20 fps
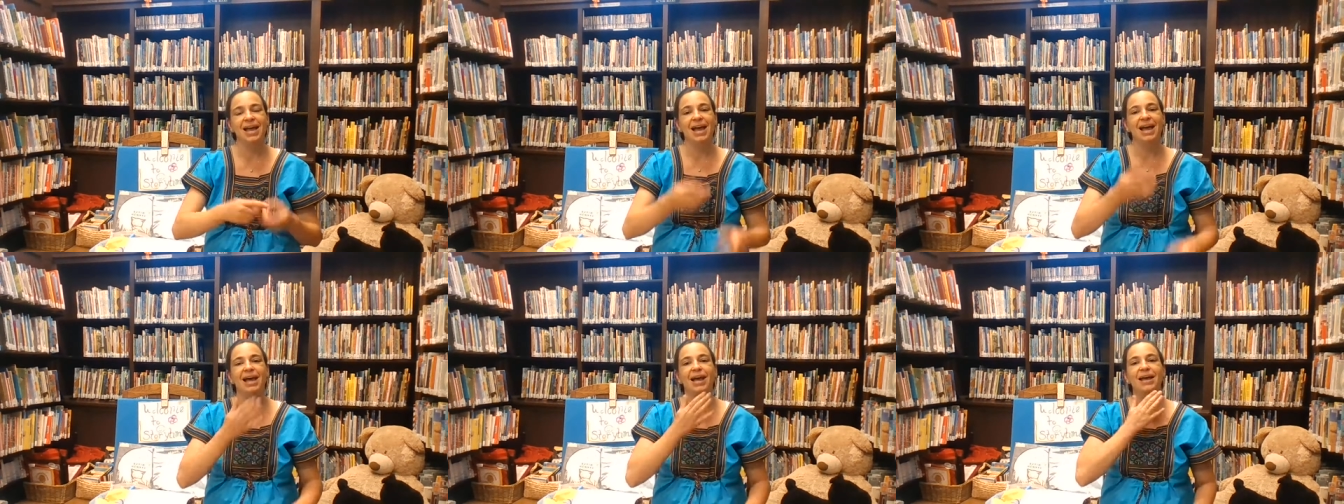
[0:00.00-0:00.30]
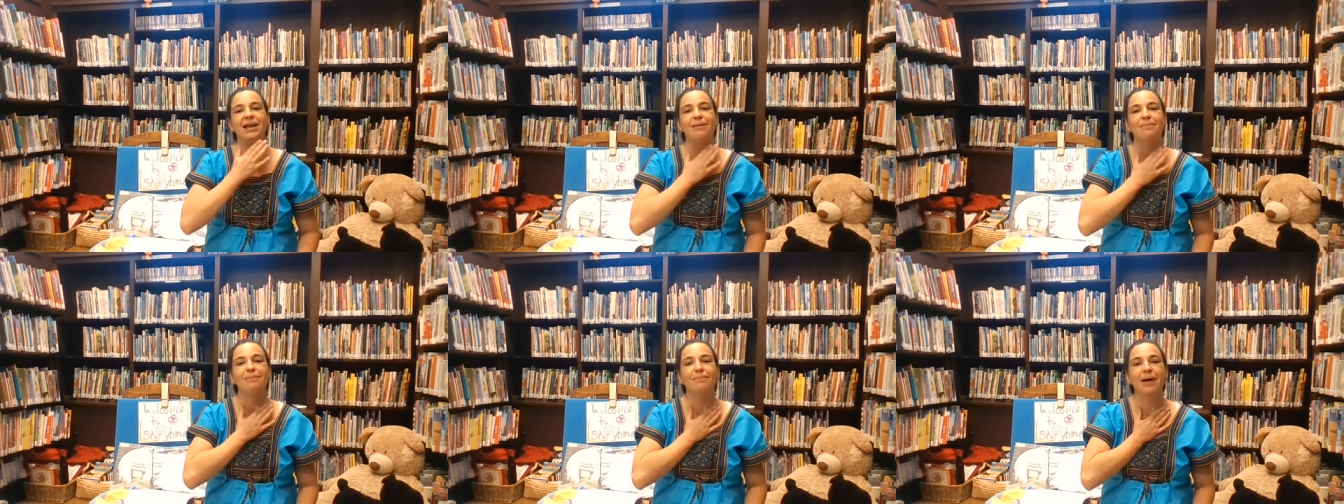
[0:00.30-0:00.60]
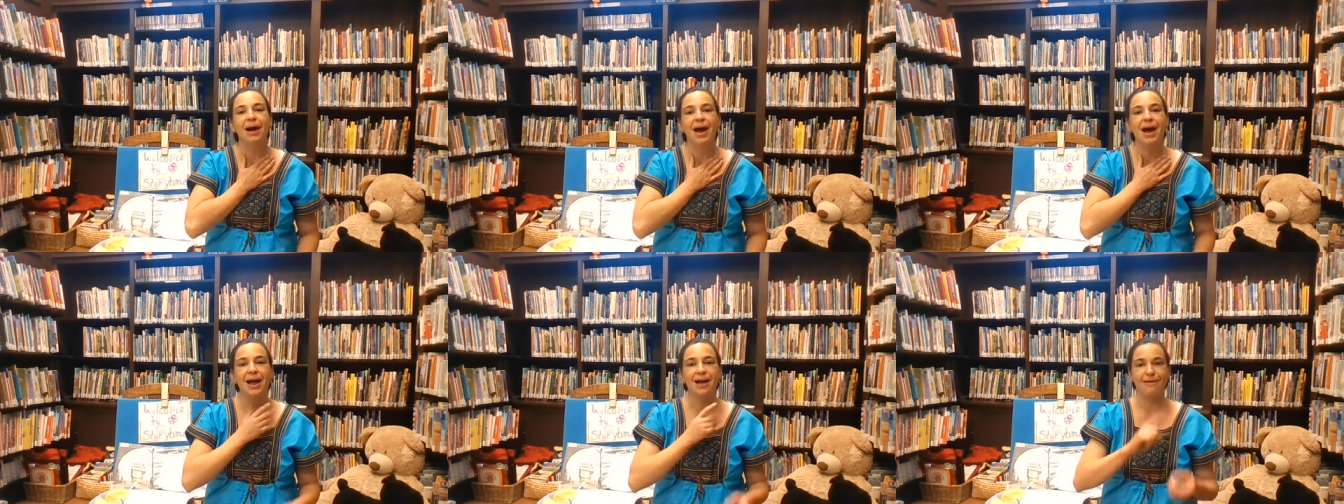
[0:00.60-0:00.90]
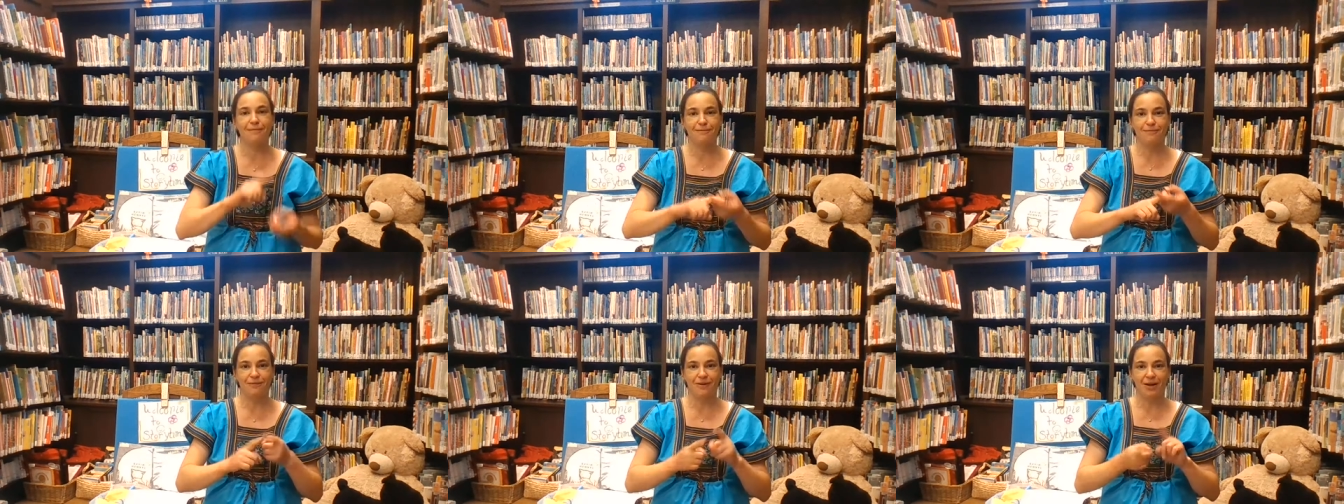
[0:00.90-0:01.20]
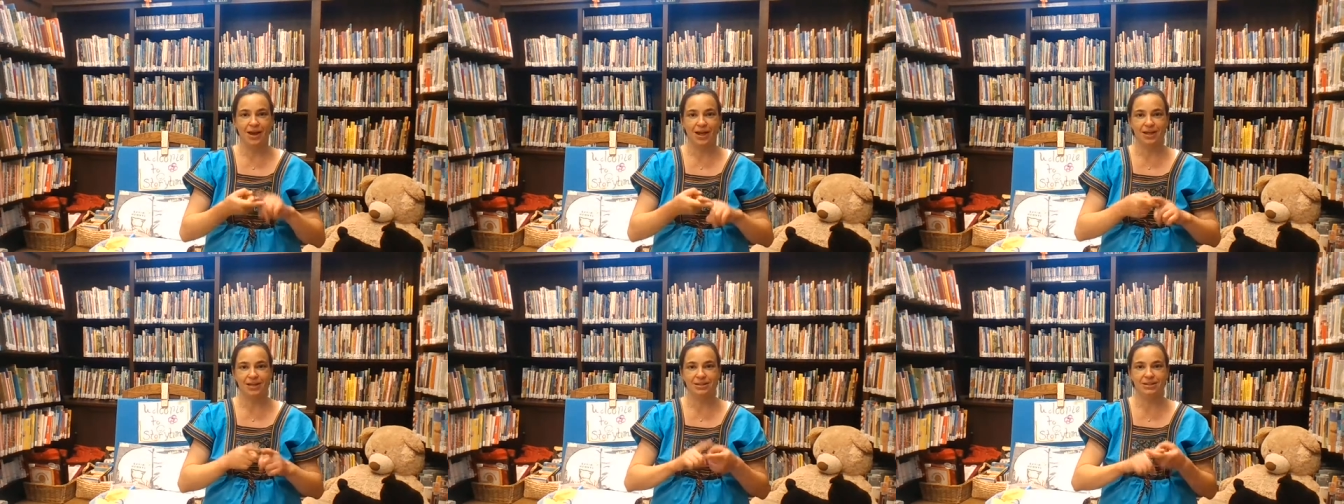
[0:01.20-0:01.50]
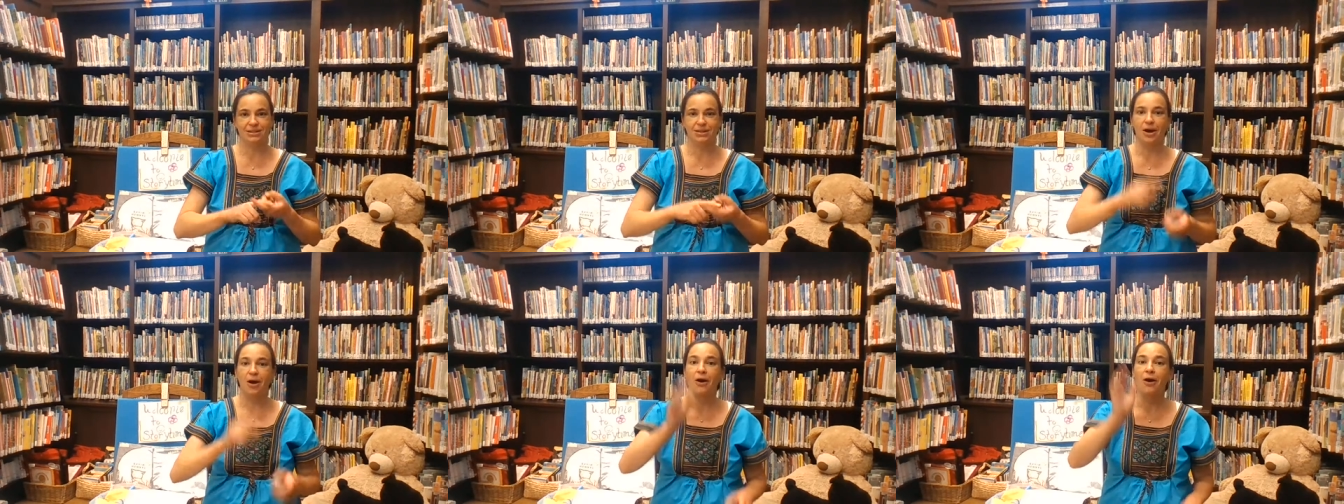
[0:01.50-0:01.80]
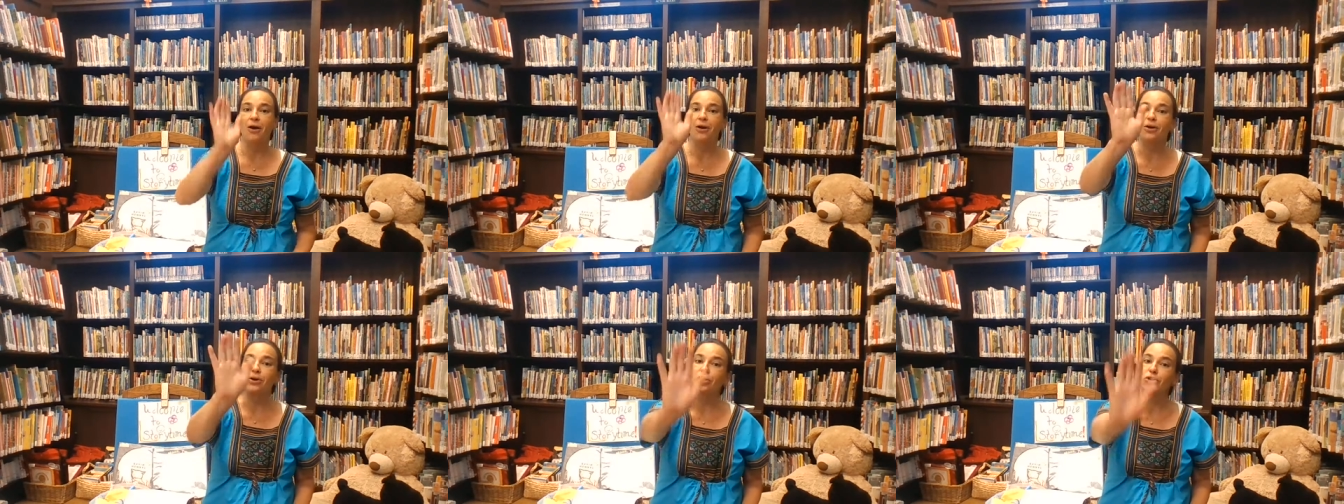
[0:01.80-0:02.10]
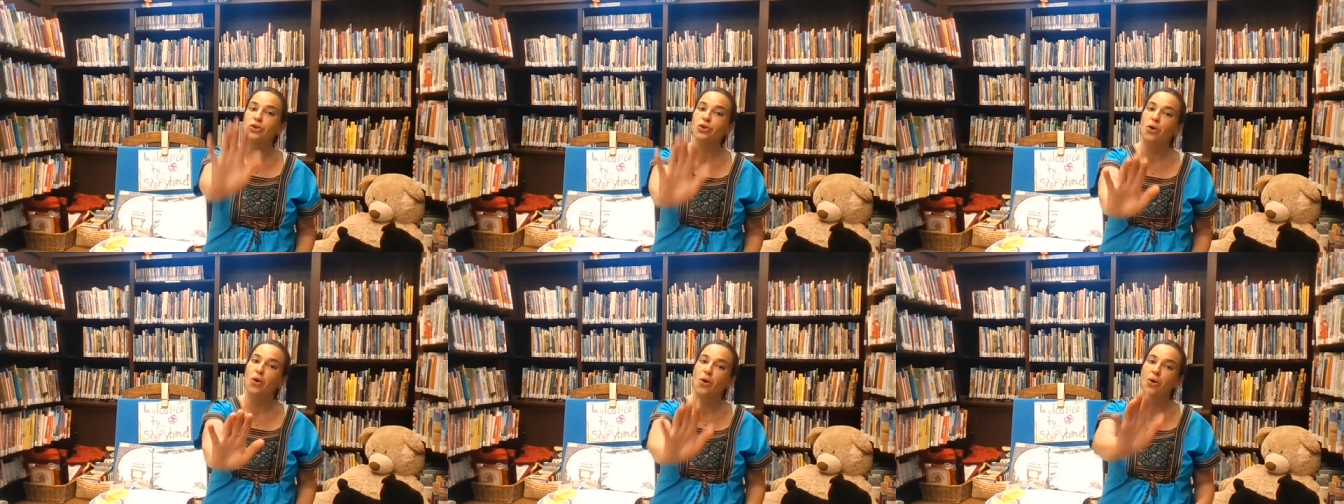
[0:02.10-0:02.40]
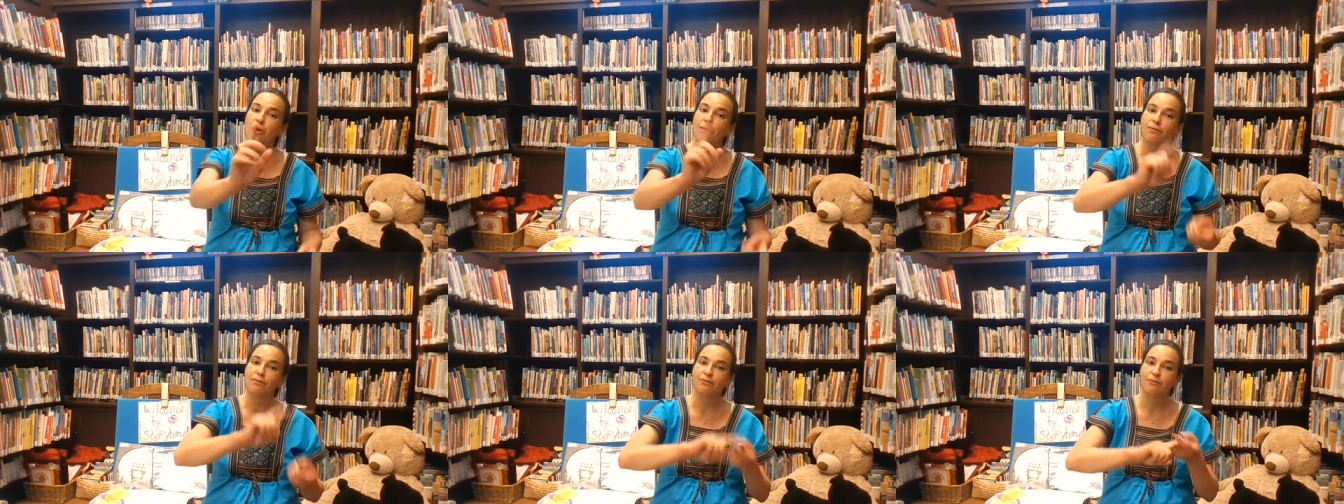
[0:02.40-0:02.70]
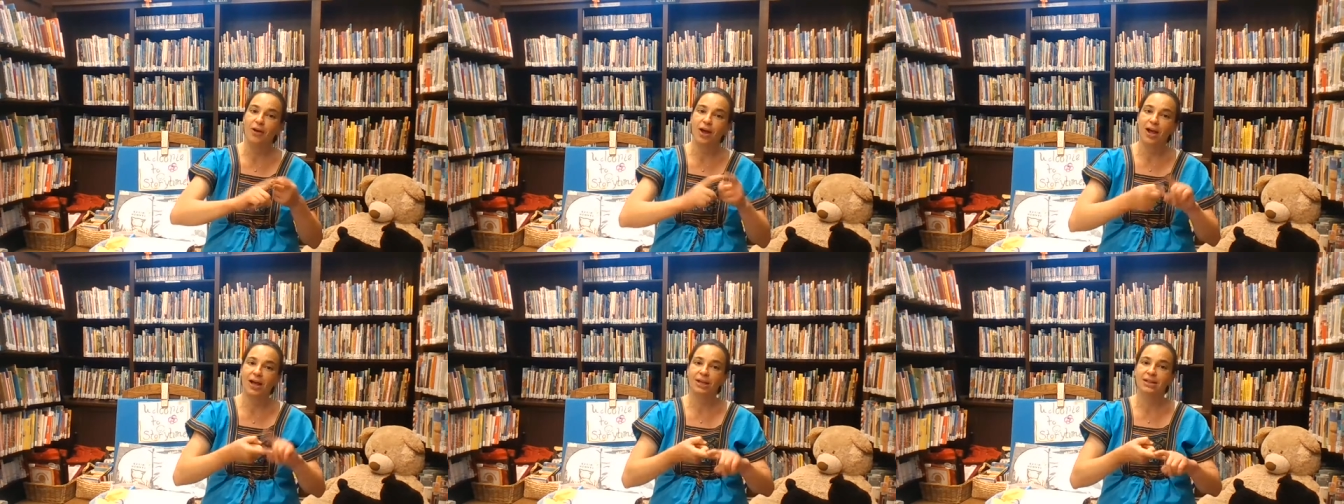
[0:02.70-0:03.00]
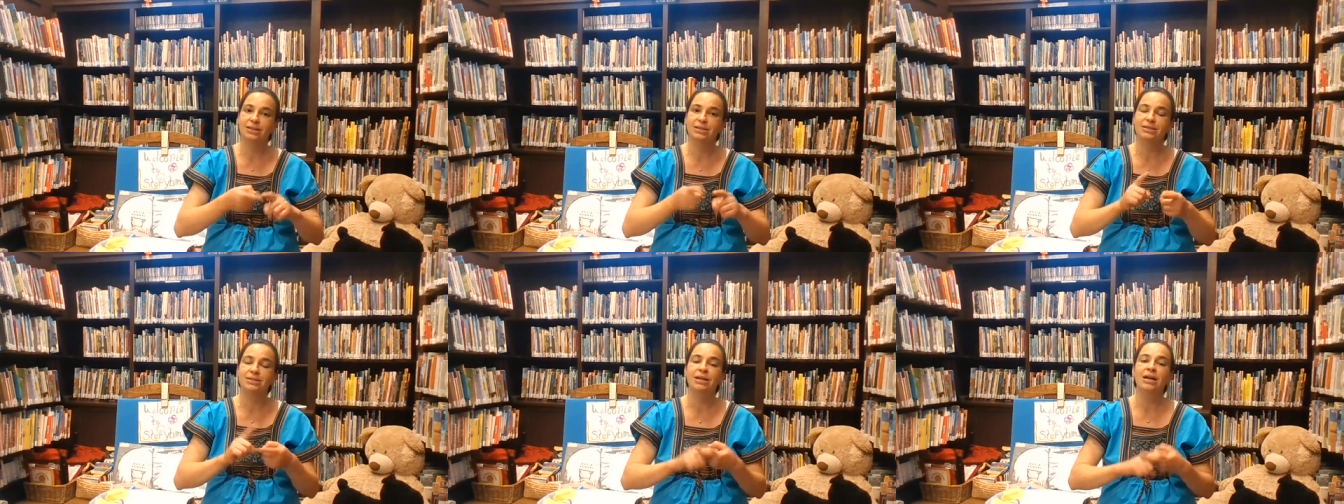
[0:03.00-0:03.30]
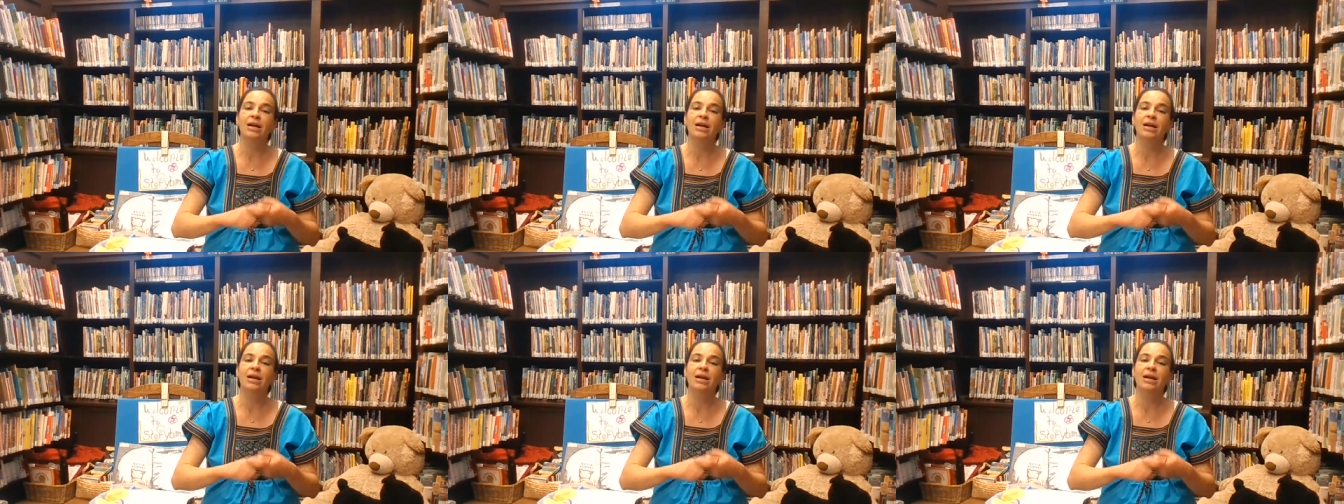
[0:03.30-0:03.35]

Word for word: and my friends are your friends.